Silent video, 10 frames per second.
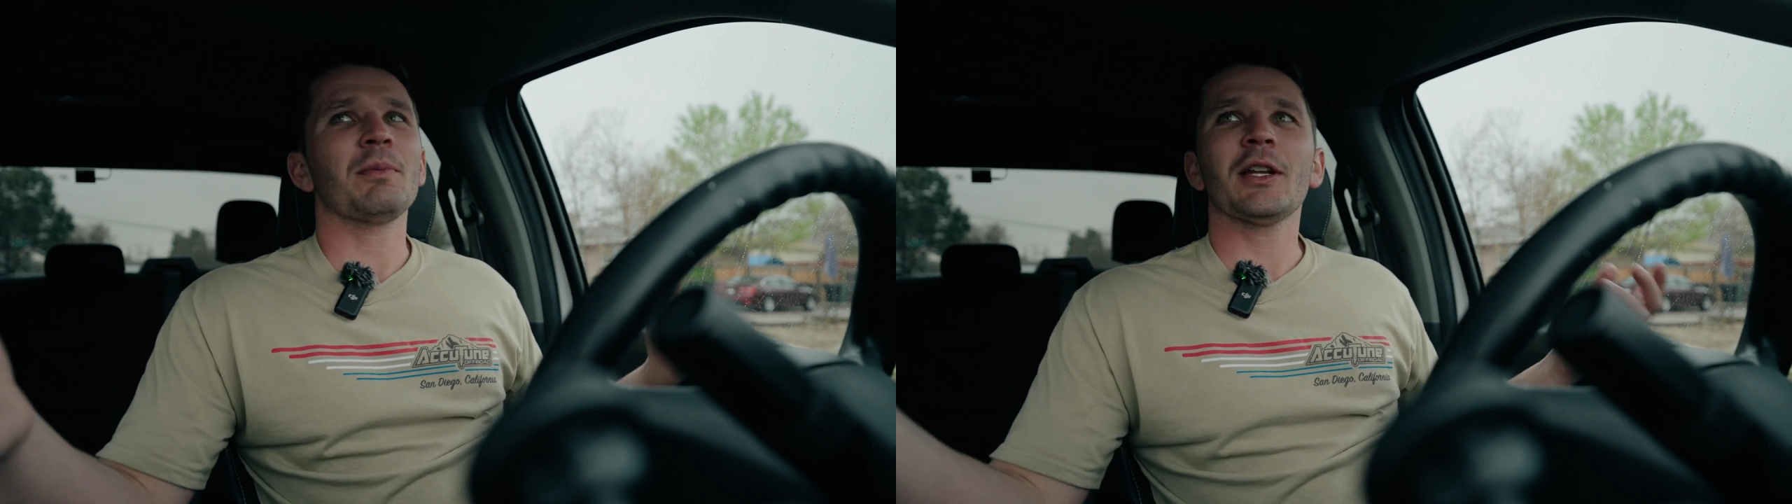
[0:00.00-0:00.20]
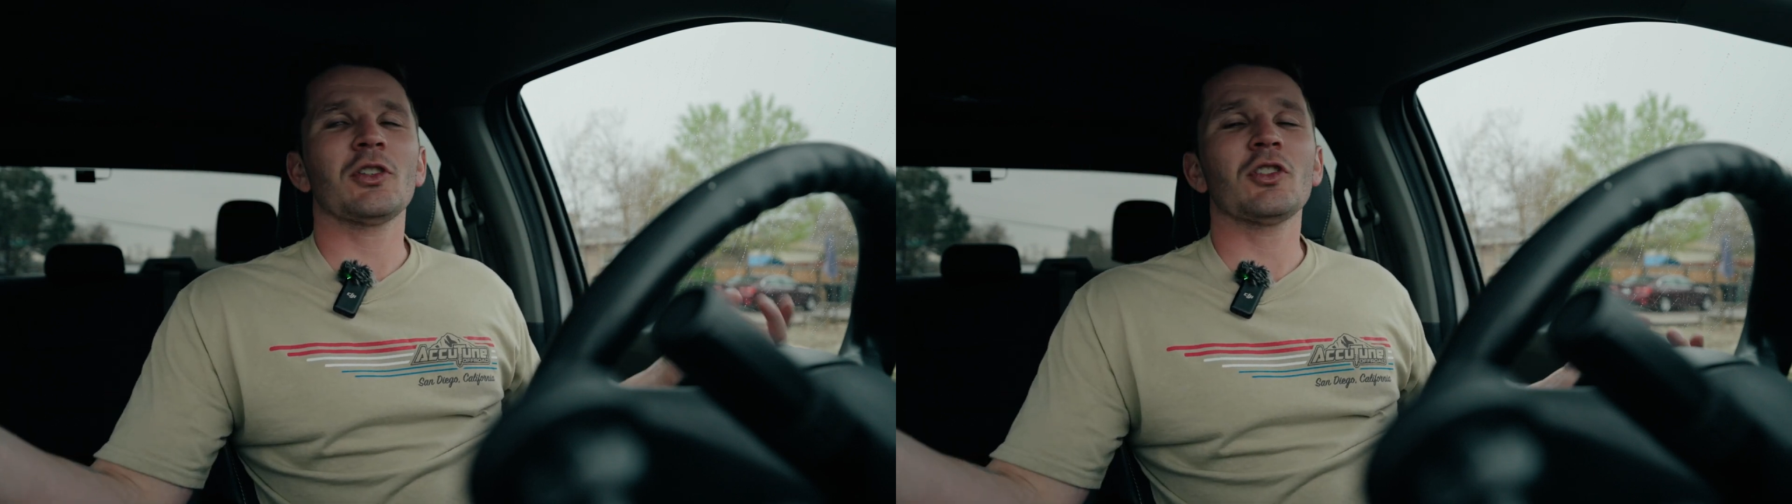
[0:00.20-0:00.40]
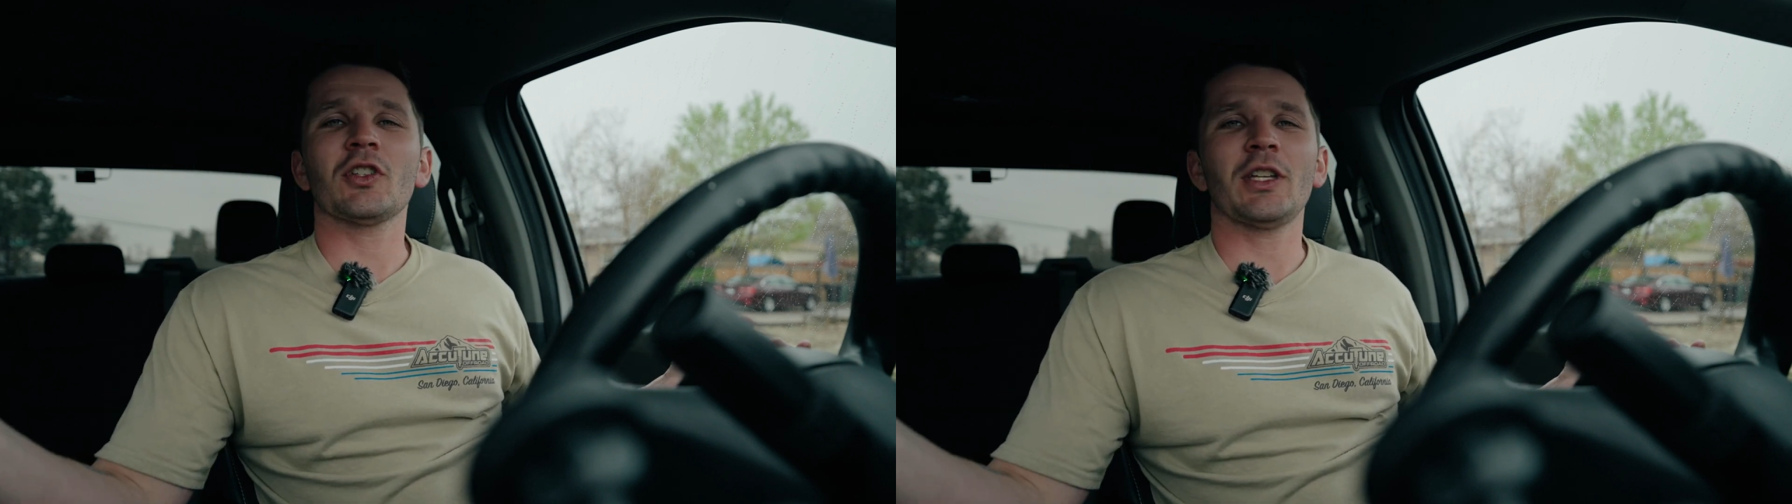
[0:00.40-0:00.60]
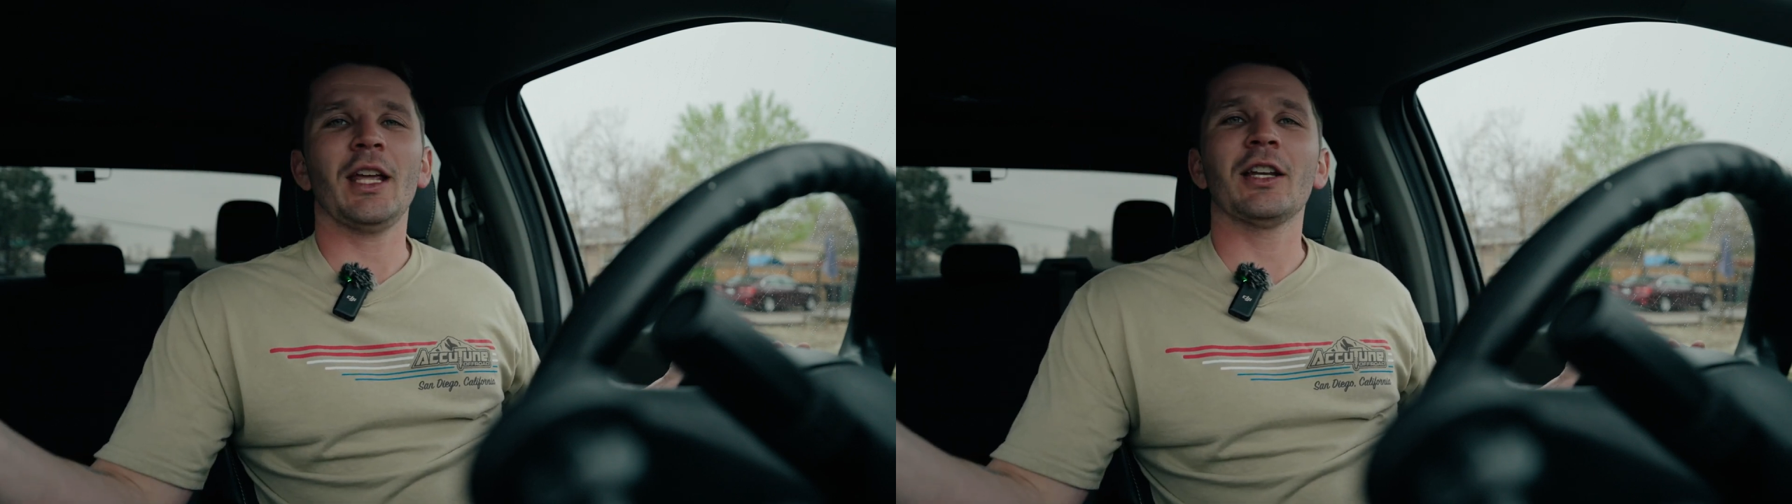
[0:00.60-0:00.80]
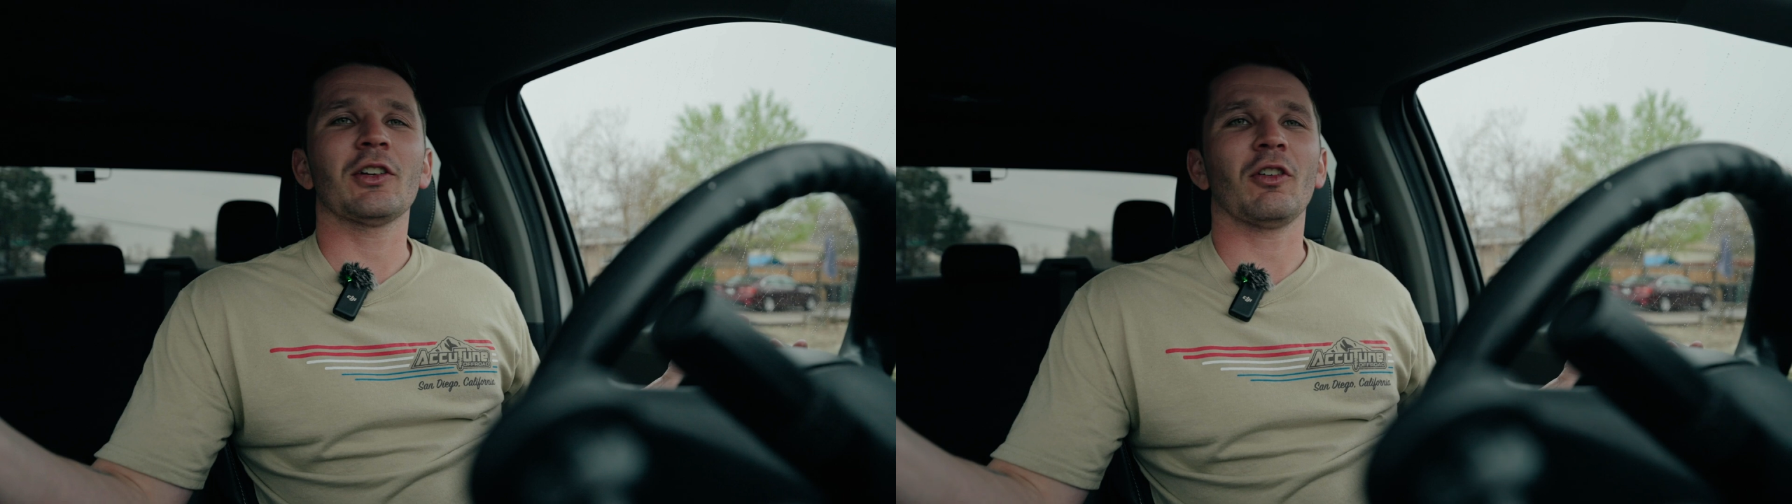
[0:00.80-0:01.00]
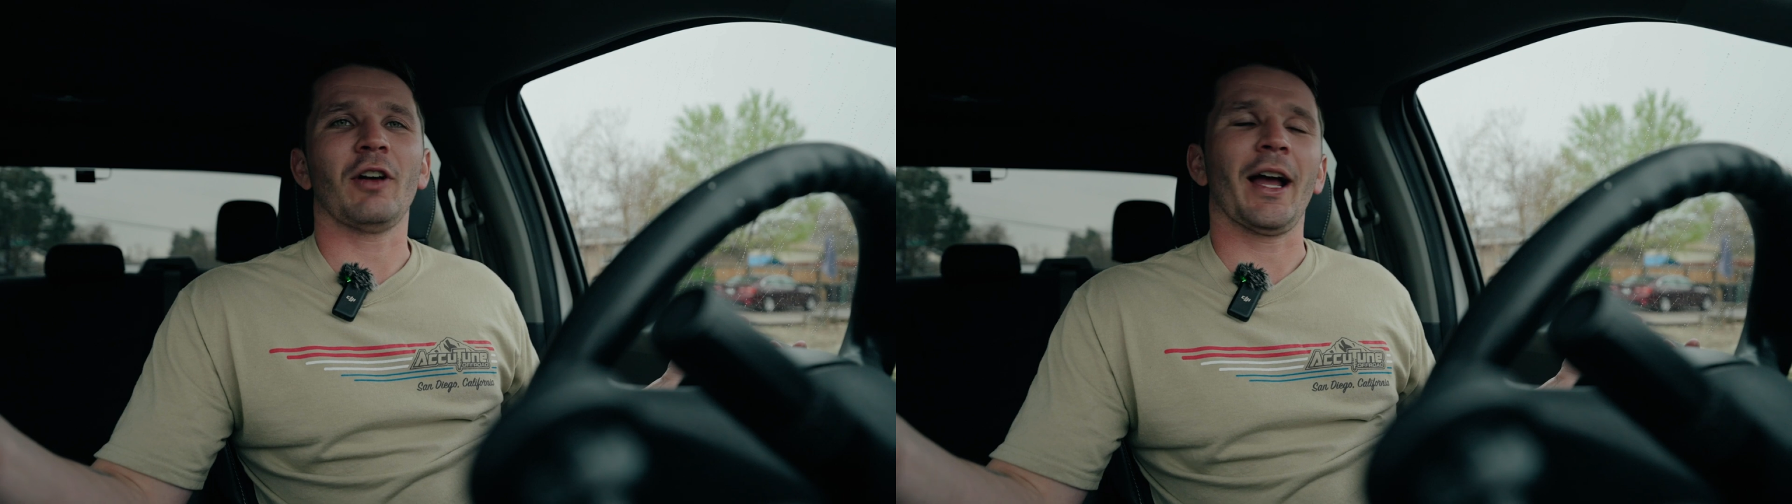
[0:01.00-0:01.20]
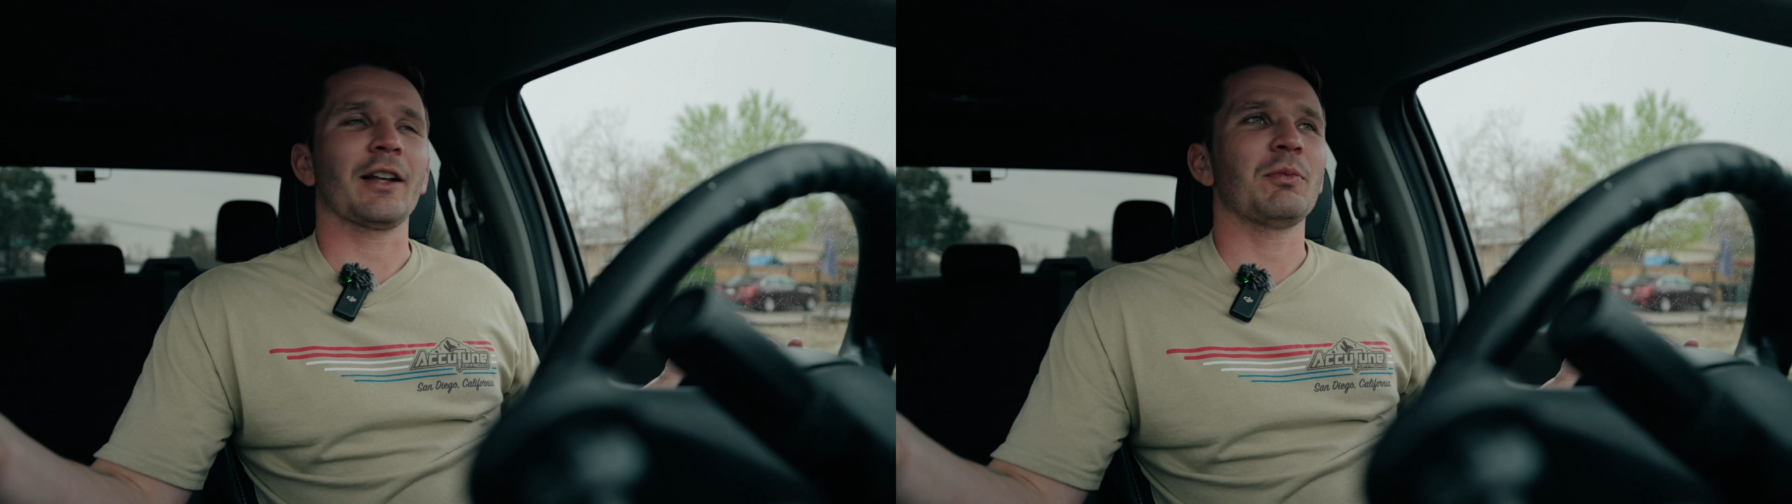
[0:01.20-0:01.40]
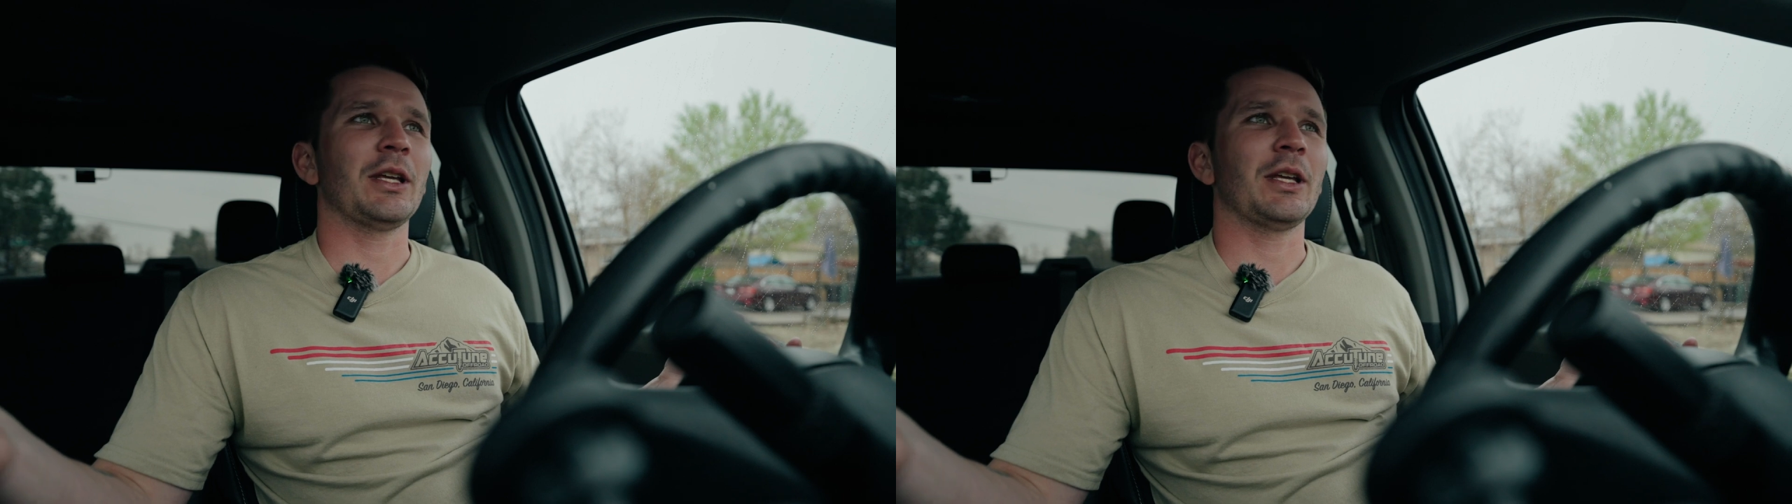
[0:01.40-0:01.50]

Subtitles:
mention just incorrect,